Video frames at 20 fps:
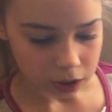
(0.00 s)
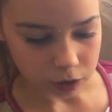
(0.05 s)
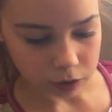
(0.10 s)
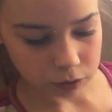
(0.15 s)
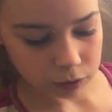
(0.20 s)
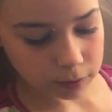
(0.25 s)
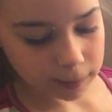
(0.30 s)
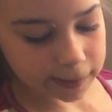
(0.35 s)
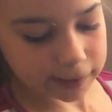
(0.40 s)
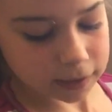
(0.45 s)

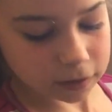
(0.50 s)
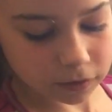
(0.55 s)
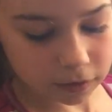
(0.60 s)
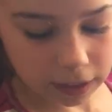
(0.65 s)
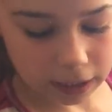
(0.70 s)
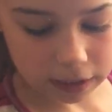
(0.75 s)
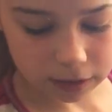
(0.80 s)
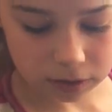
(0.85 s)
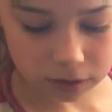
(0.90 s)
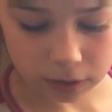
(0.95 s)
through a
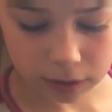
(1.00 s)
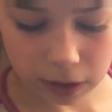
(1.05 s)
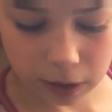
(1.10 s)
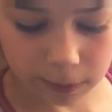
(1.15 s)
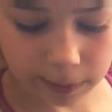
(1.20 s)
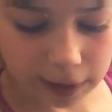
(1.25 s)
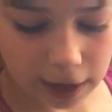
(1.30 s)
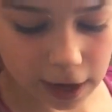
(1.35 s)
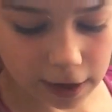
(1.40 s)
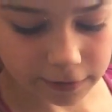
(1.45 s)
screen so
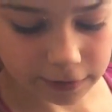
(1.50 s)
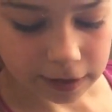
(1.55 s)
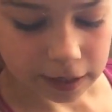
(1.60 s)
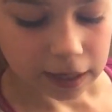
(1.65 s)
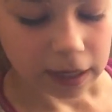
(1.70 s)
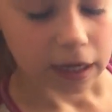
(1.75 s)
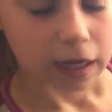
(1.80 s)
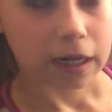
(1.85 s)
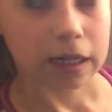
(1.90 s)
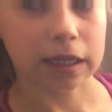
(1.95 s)
that we have
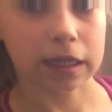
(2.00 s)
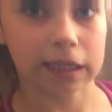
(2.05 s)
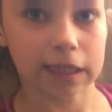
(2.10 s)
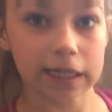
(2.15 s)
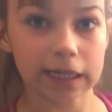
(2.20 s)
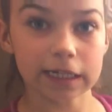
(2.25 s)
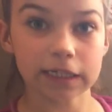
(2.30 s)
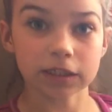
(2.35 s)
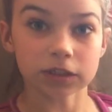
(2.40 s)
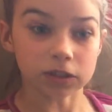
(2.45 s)

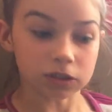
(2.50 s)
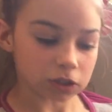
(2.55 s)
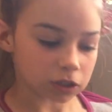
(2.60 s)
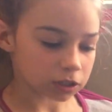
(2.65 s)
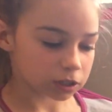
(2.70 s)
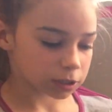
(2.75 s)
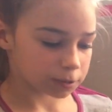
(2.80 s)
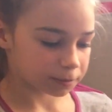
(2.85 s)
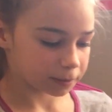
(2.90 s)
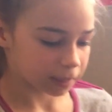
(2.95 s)
clean
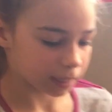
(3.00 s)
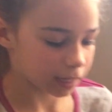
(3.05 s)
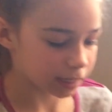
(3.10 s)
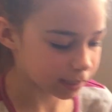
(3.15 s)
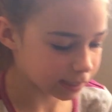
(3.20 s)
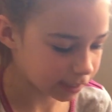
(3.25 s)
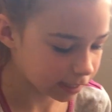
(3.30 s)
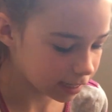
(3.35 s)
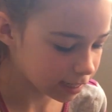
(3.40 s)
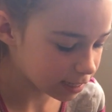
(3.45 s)
dirt to
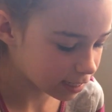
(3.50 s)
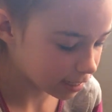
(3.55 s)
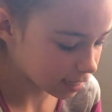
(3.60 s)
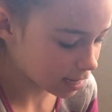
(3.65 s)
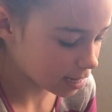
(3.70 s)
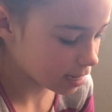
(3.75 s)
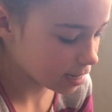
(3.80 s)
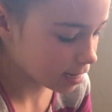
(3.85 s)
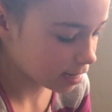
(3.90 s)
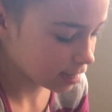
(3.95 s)
plant seeds
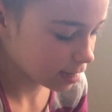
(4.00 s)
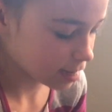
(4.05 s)
in.